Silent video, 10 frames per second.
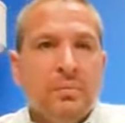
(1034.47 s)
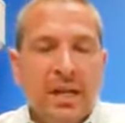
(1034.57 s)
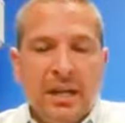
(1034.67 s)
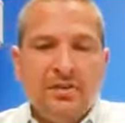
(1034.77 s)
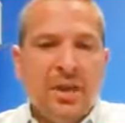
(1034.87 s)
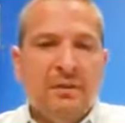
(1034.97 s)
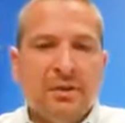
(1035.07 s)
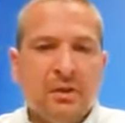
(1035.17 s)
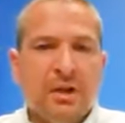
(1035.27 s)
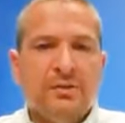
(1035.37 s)
each have a
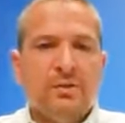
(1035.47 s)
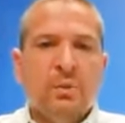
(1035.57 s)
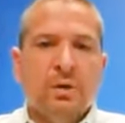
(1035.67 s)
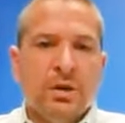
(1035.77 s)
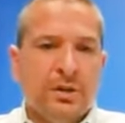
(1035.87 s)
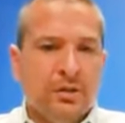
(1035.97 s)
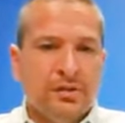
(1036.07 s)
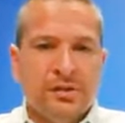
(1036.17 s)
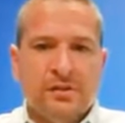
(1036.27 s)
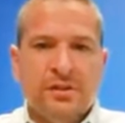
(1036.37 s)
credit score and yours
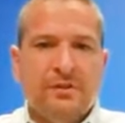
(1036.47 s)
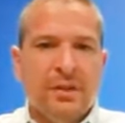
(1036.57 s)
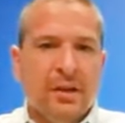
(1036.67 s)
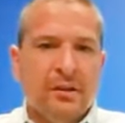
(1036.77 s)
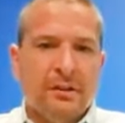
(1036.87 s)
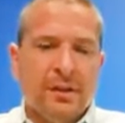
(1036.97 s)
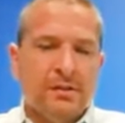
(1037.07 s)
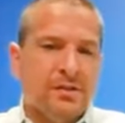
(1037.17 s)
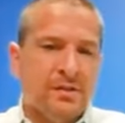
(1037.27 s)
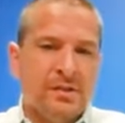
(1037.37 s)
is a seven hundred and
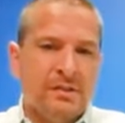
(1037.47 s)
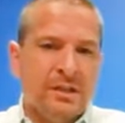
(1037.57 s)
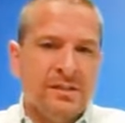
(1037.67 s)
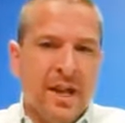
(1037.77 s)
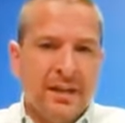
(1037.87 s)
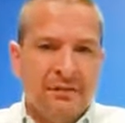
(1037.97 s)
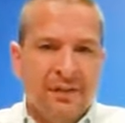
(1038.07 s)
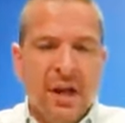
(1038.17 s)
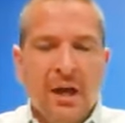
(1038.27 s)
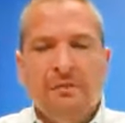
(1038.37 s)
theirs is a six
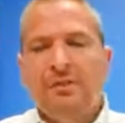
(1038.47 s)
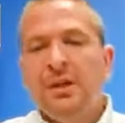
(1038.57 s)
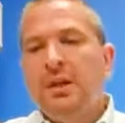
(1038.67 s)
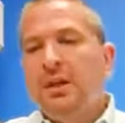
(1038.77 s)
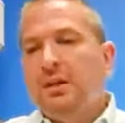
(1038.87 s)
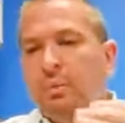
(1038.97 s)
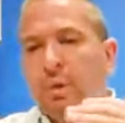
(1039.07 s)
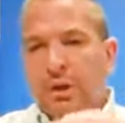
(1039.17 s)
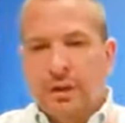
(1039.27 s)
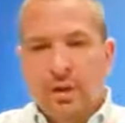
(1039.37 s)
ninety-five,
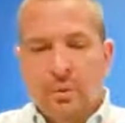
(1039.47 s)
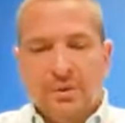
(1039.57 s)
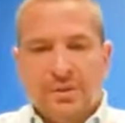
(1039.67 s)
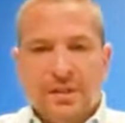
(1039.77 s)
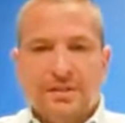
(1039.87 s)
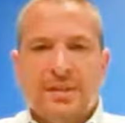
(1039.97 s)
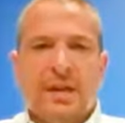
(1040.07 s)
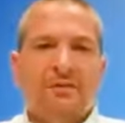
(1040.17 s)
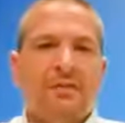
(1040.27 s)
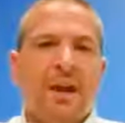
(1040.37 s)
we're going to go with the six
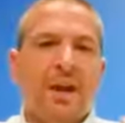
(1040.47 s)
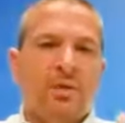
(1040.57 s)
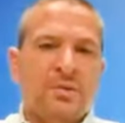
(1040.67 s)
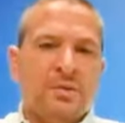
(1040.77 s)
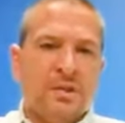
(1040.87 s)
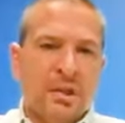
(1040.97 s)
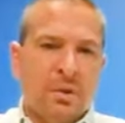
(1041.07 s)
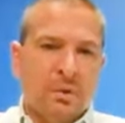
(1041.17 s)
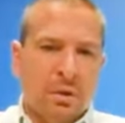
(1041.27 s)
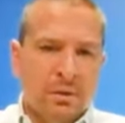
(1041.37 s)
ninety-five, which is the
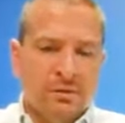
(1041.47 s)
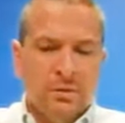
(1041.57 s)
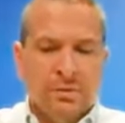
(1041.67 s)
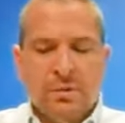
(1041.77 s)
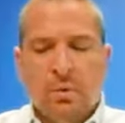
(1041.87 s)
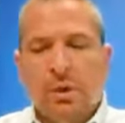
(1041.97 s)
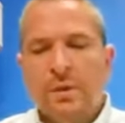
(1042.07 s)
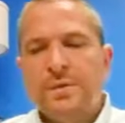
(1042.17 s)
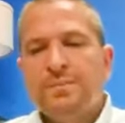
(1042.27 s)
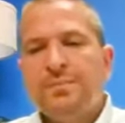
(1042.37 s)
lower of the two
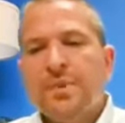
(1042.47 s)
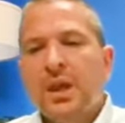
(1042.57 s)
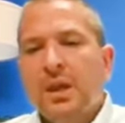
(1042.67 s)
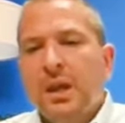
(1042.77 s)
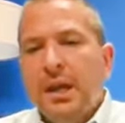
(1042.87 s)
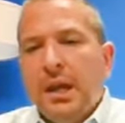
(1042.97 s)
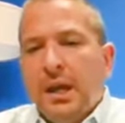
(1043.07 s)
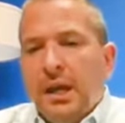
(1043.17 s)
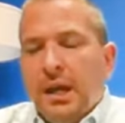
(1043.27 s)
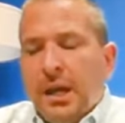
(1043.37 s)
scores.
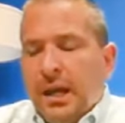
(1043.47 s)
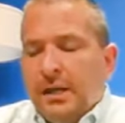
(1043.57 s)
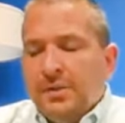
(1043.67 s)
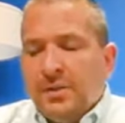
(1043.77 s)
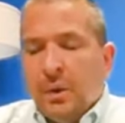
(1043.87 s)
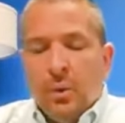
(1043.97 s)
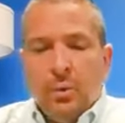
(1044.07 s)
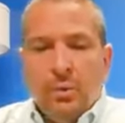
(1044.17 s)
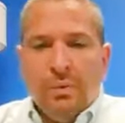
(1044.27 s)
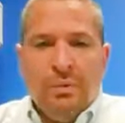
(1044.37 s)

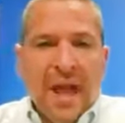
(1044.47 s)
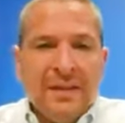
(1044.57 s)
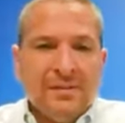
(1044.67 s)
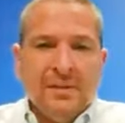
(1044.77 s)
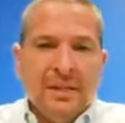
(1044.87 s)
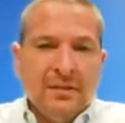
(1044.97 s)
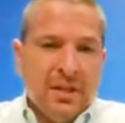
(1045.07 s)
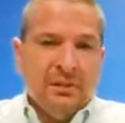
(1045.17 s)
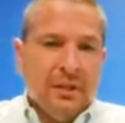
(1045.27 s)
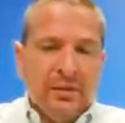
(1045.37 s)
So that's the
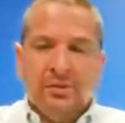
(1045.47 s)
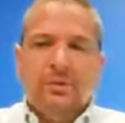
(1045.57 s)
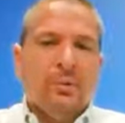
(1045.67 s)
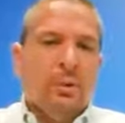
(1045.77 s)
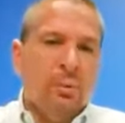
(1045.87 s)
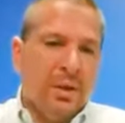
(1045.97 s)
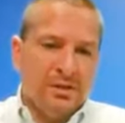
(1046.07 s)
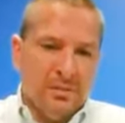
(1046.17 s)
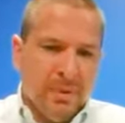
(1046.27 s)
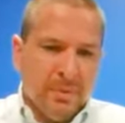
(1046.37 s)
general answer for
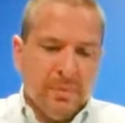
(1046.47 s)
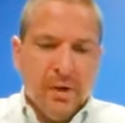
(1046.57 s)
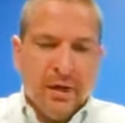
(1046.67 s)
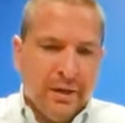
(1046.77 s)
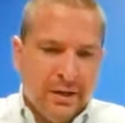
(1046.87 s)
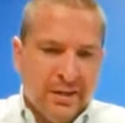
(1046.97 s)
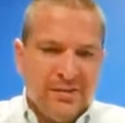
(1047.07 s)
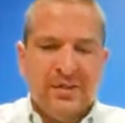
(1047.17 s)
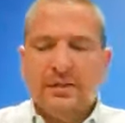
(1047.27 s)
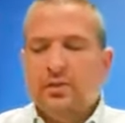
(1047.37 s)
what's the minimum credit. It
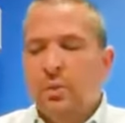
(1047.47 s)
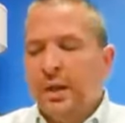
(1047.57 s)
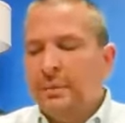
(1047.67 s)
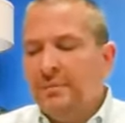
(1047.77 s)
is six twenty.